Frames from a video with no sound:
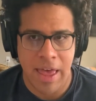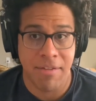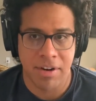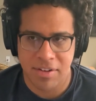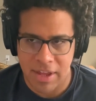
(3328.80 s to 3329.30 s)

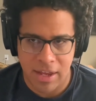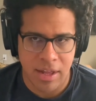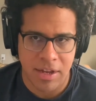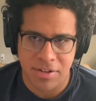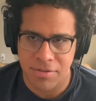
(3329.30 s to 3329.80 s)
having to take
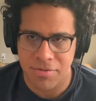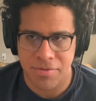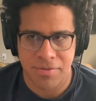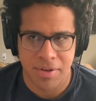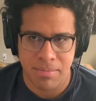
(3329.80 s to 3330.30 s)
lots
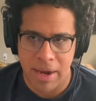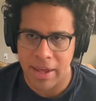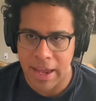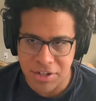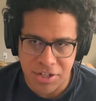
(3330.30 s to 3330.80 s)
of
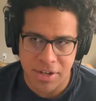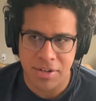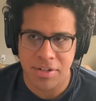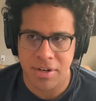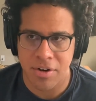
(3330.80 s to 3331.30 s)

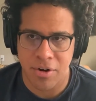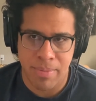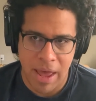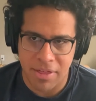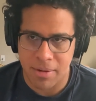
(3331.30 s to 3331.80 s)
medications and
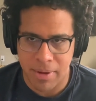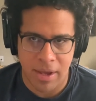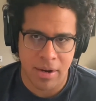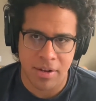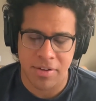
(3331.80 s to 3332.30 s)
neuropathic
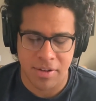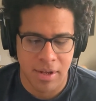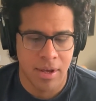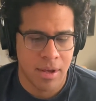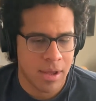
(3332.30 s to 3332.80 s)
pain. It's
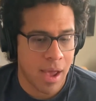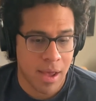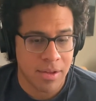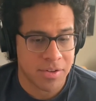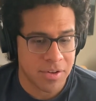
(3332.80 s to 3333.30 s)

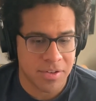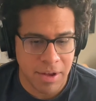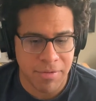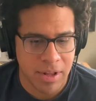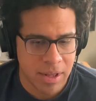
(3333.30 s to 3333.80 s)
yeah, so there's
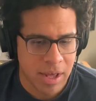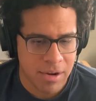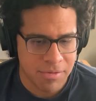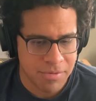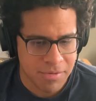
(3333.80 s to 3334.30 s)
definitely a
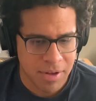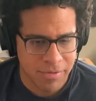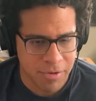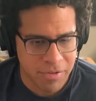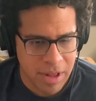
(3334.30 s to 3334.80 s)
lot of
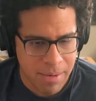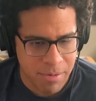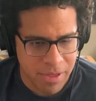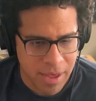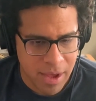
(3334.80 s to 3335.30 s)

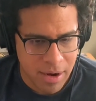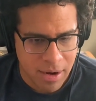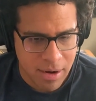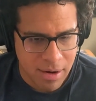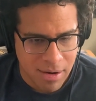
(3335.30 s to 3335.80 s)
overlap with that.
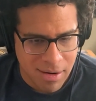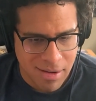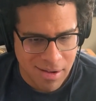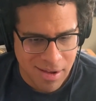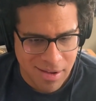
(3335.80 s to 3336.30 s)

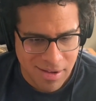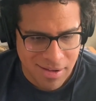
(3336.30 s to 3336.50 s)
Yeah.